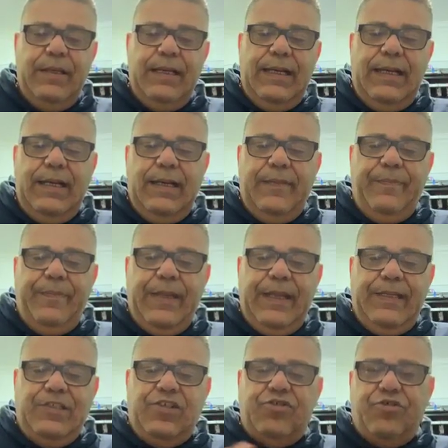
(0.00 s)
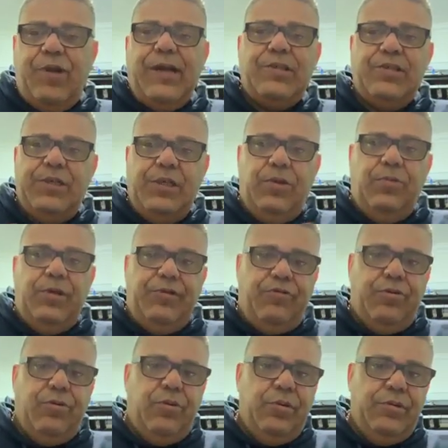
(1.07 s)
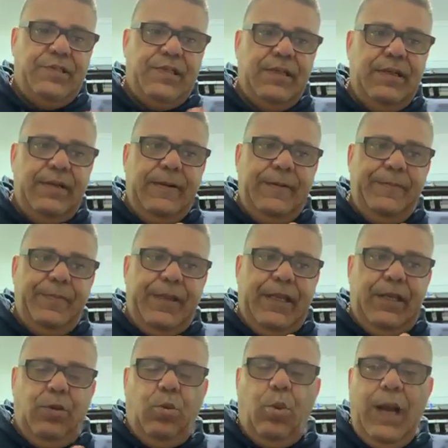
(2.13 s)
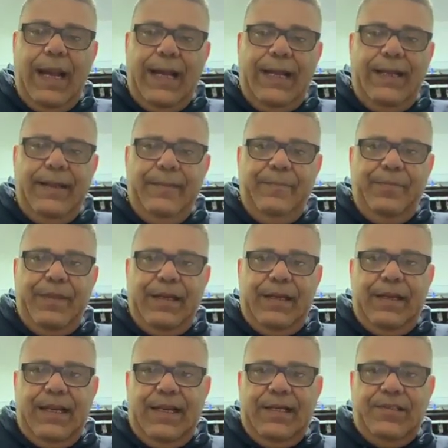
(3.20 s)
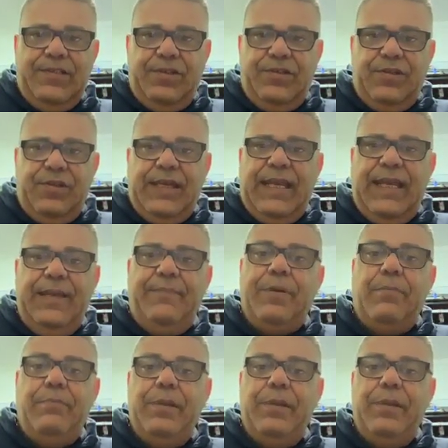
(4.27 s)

and structure your withdrawals in a way that allows you to keep